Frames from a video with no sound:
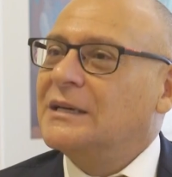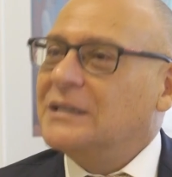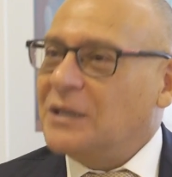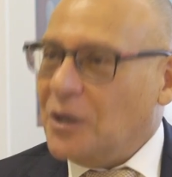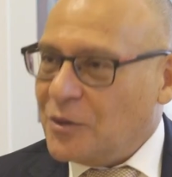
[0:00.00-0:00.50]

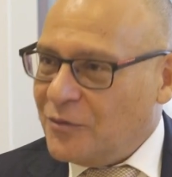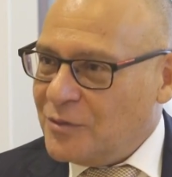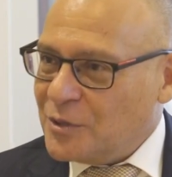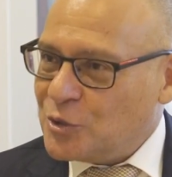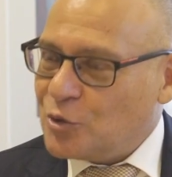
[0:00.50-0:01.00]

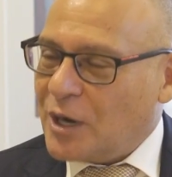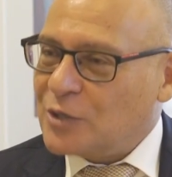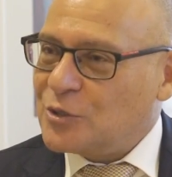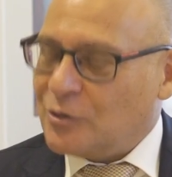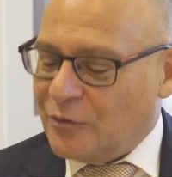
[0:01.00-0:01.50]
the
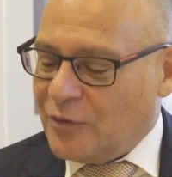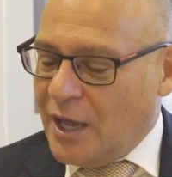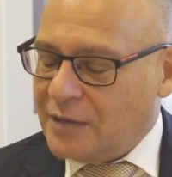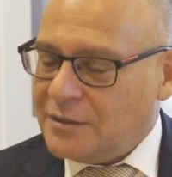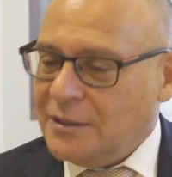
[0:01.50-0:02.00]
structure of
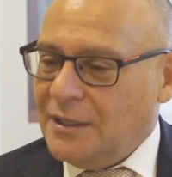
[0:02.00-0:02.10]
that.